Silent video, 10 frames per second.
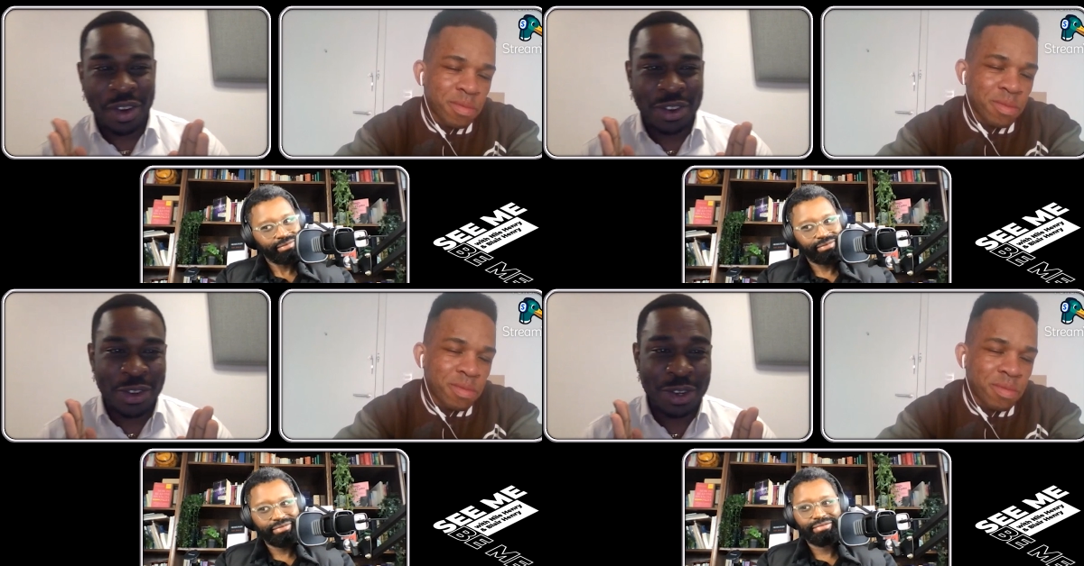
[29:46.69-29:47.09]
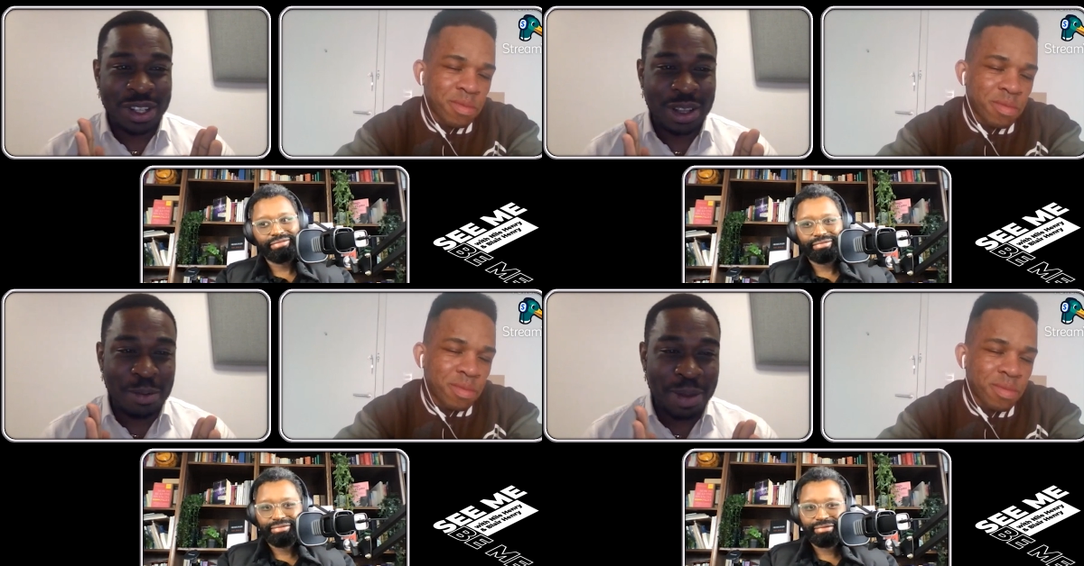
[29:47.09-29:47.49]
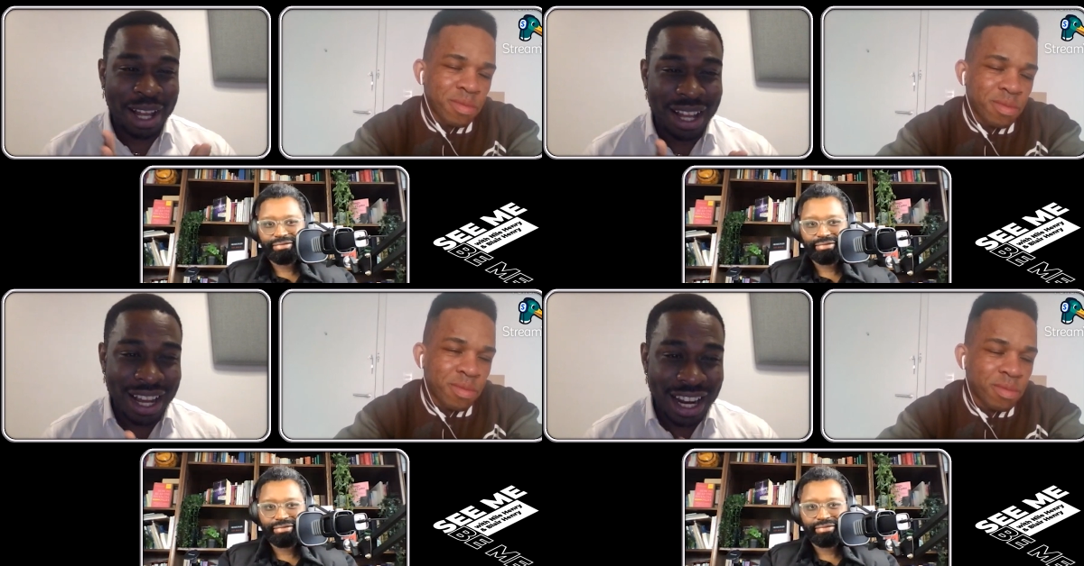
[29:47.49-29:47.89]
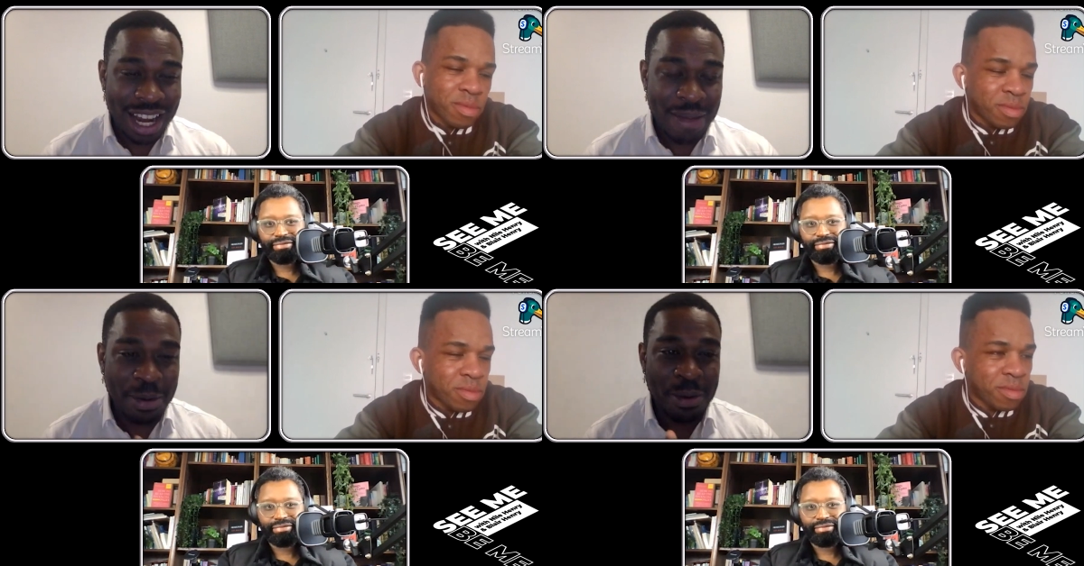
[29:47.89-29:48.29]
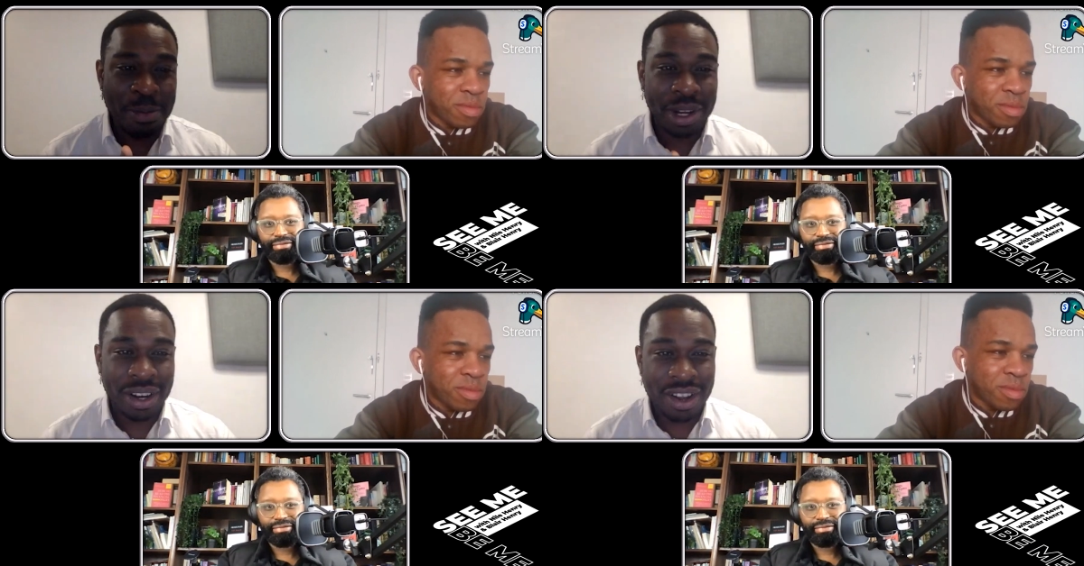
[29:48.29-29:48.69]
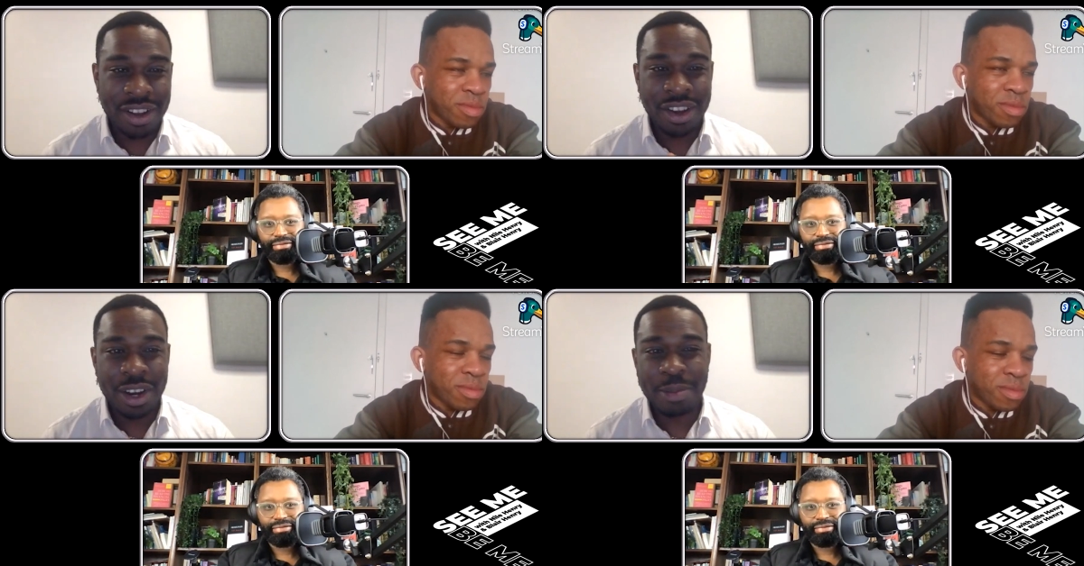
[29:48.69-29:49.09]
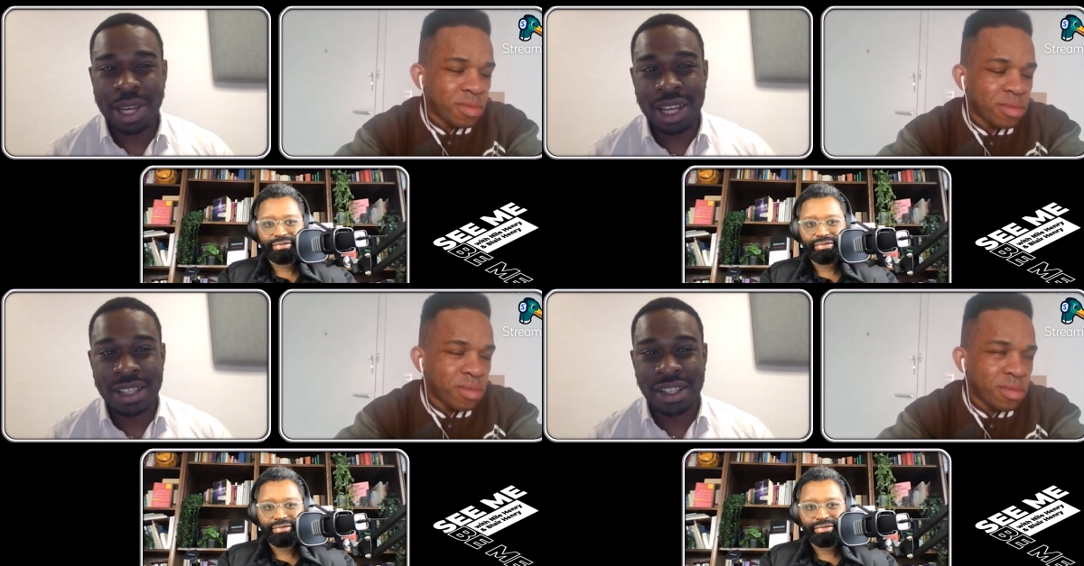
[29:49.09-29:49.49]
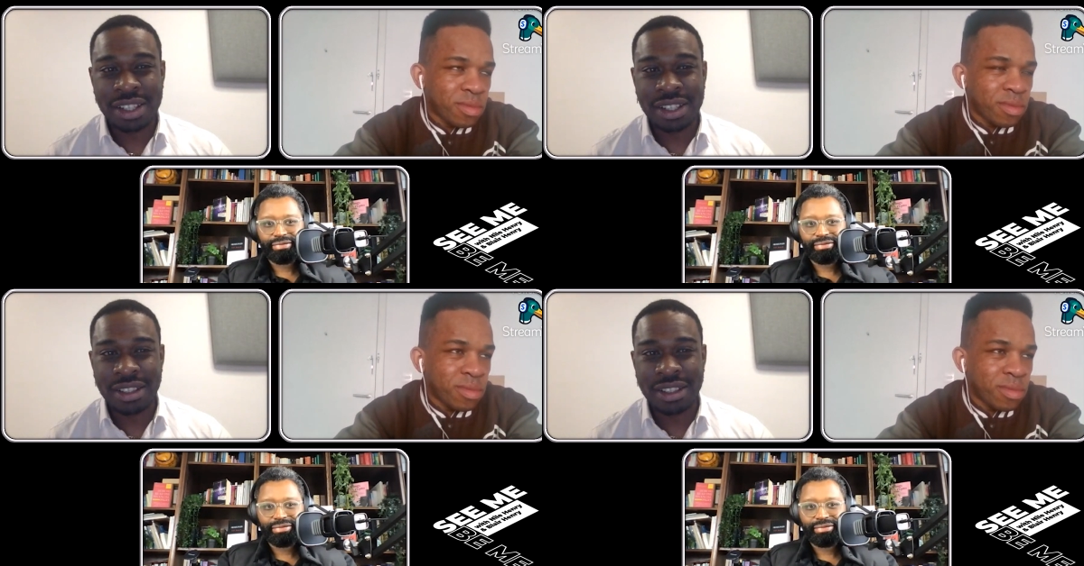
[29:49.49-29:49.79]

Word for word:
Speaker 1: Does pineapple belong on a pizza?